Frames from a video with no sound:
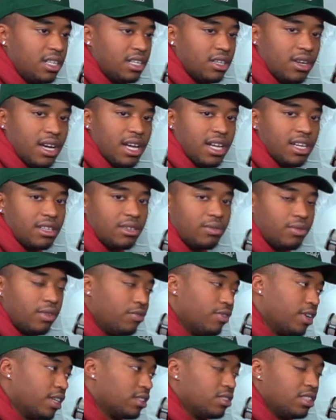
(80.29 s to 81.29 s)
you know, kind of
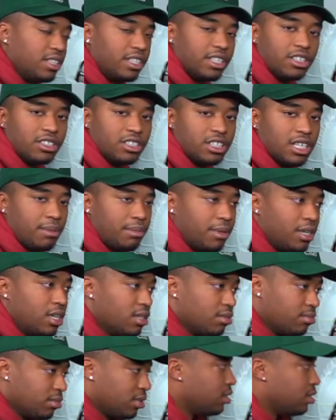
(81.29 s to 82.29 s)
reflect on the year and chop it up.